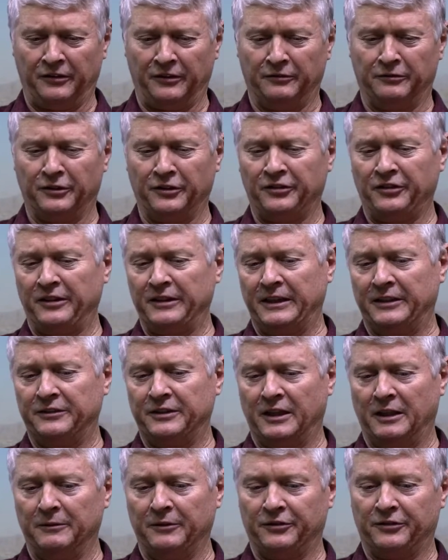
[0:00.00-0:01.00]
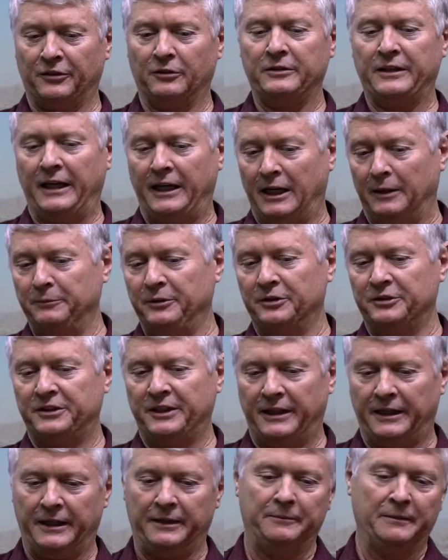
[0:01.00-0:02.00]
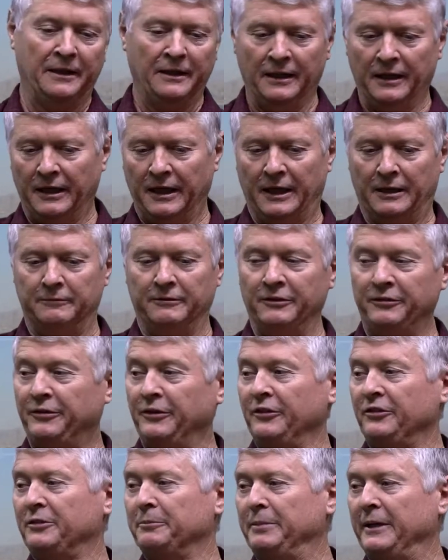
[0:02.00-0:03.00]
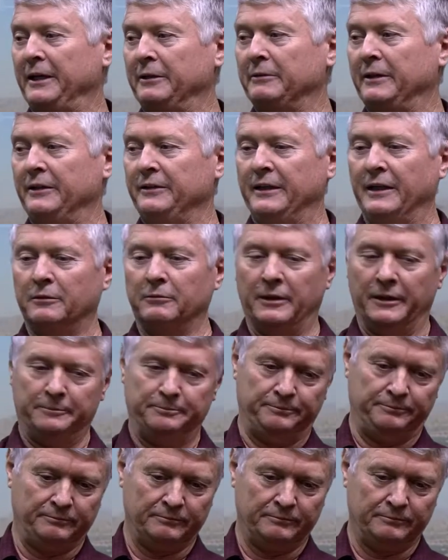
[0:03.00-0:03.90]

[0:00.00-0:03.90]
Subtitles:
first thing I tell them is, okay, I'm your tenant and I'm refusing to pay rent. Now what?